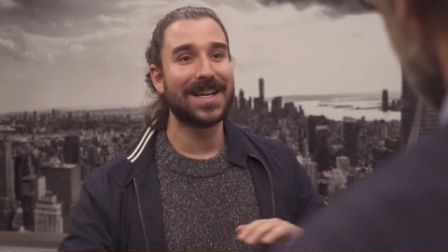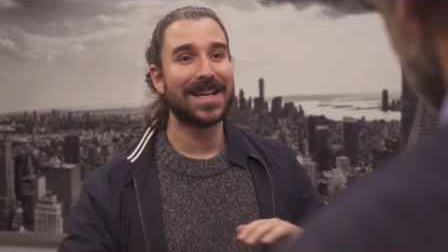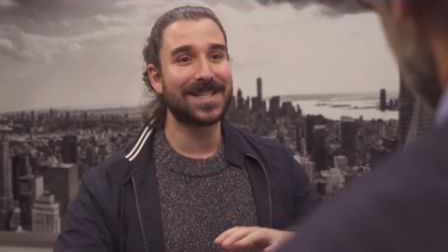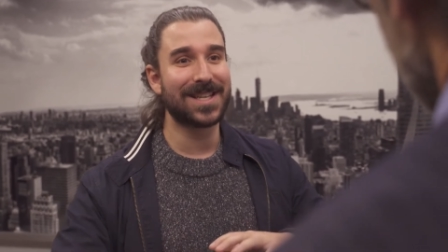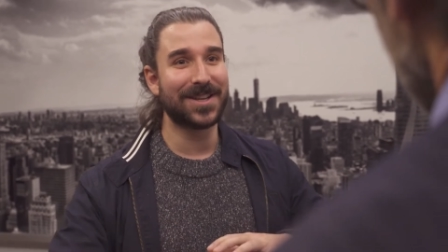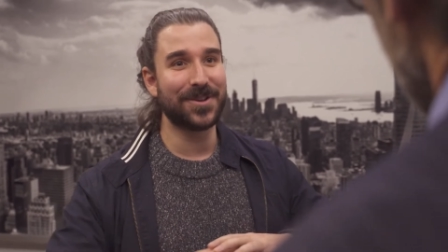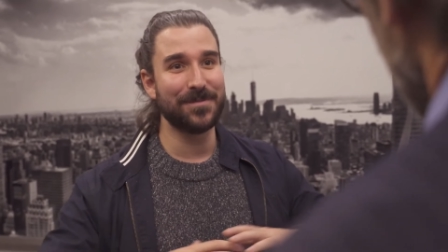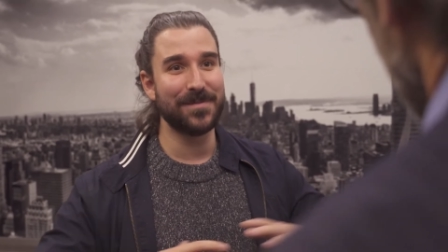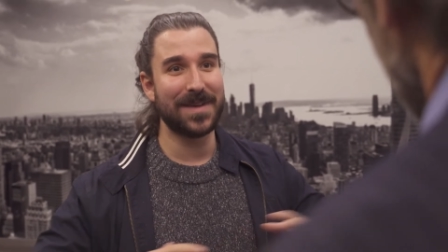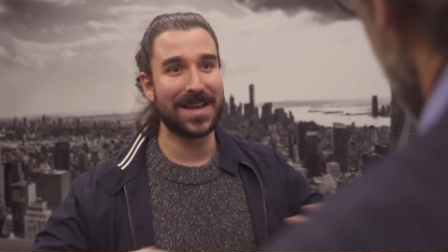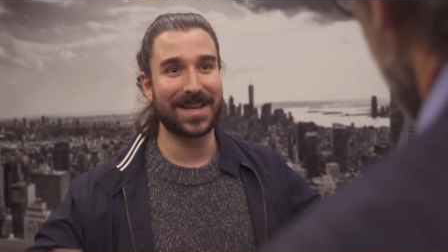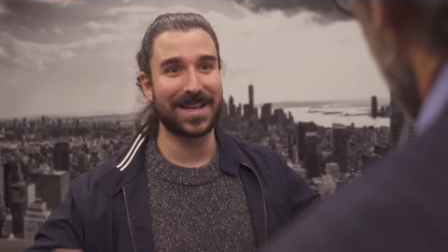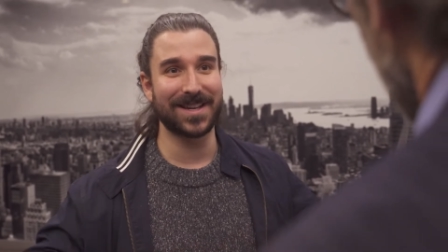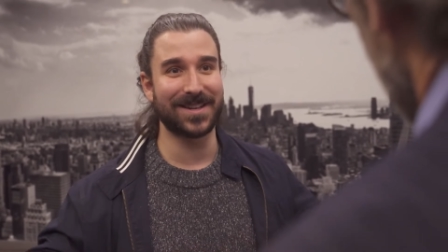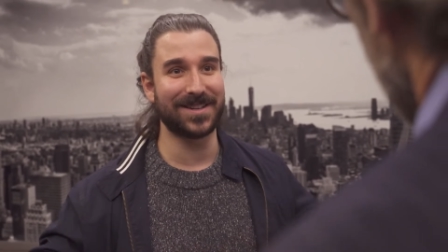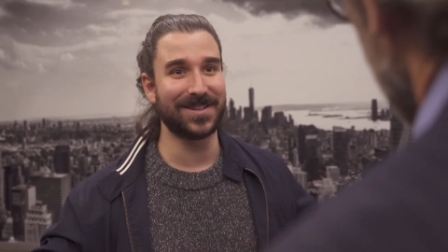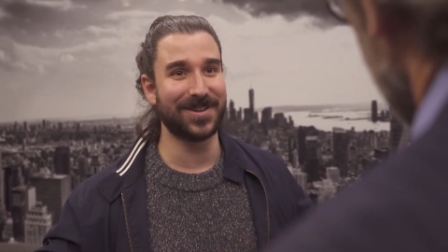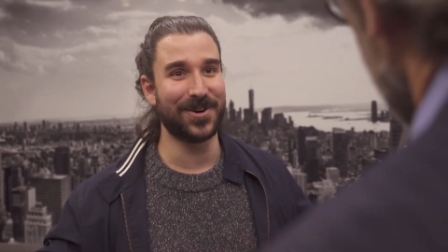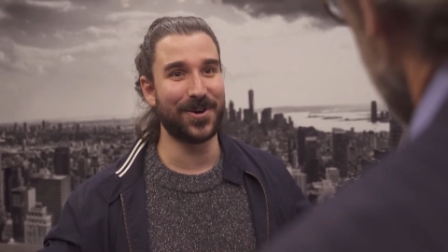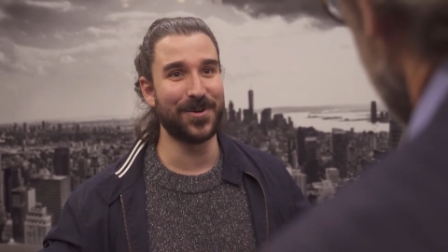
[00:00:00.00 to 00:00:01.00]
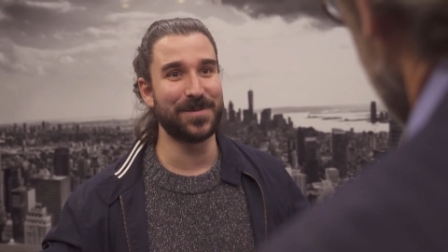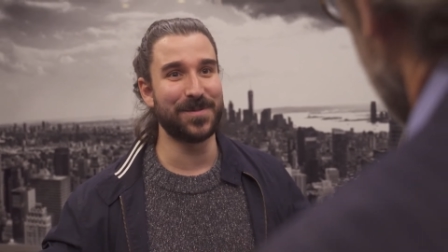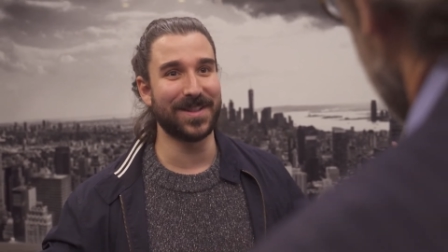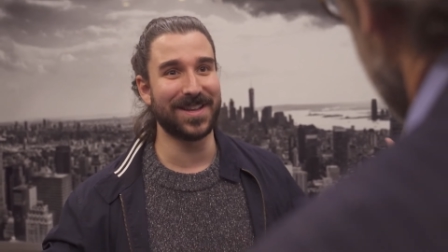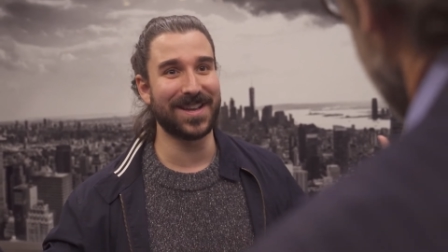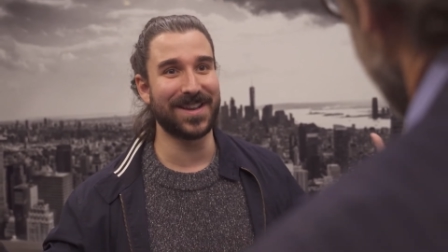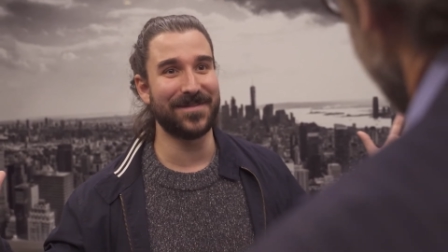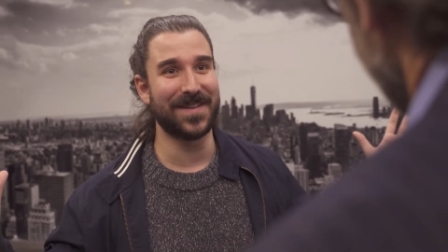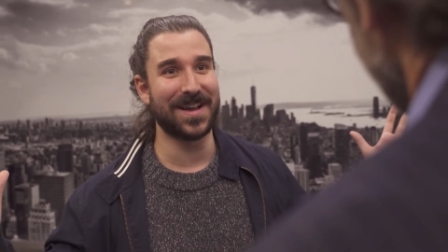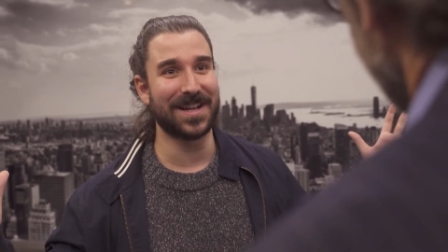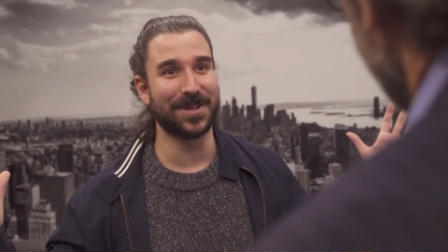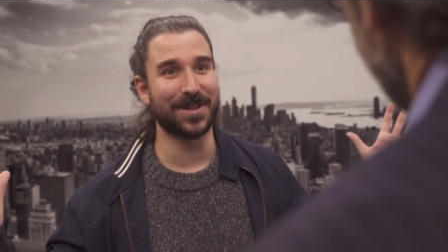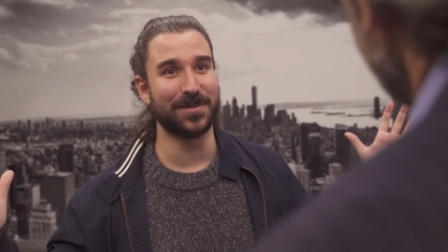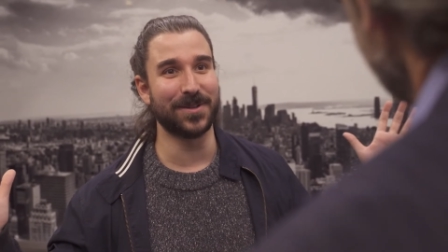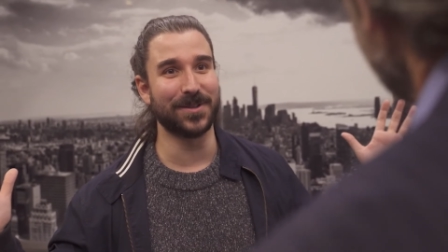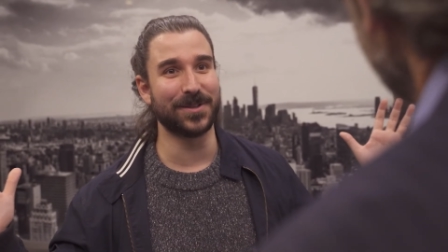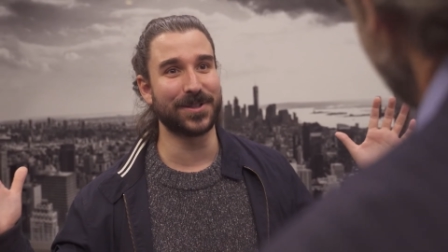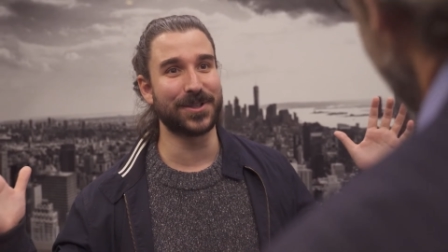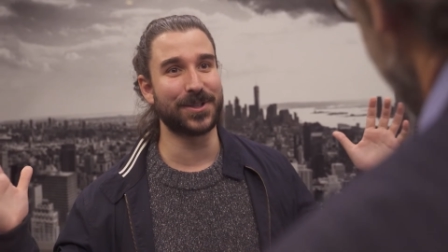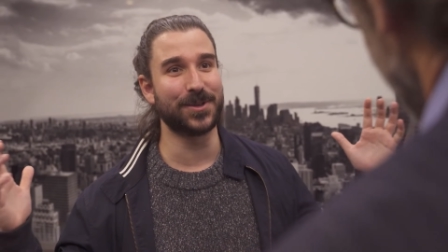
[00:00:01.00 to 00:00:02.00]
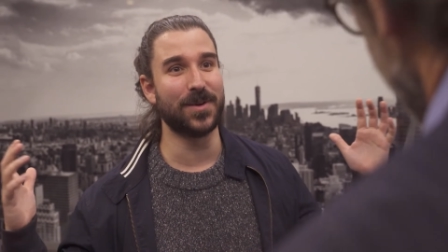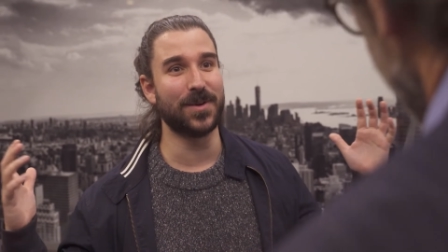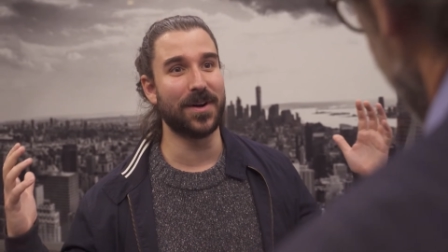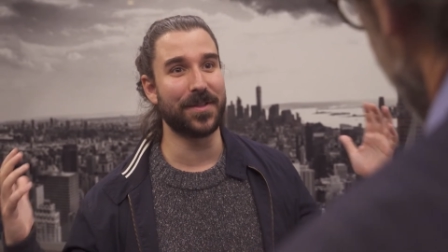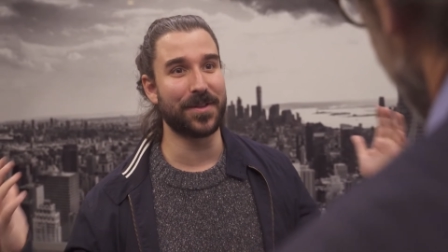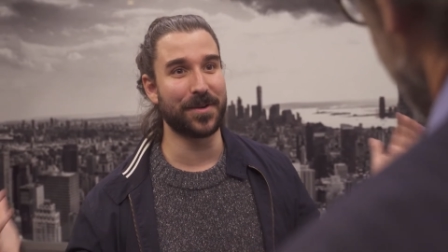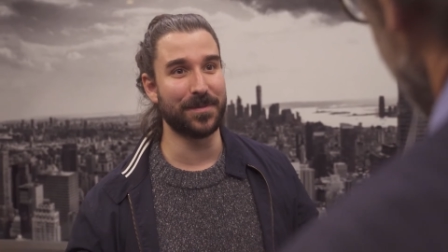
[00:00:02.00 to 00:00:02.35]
is that you make it openly available to other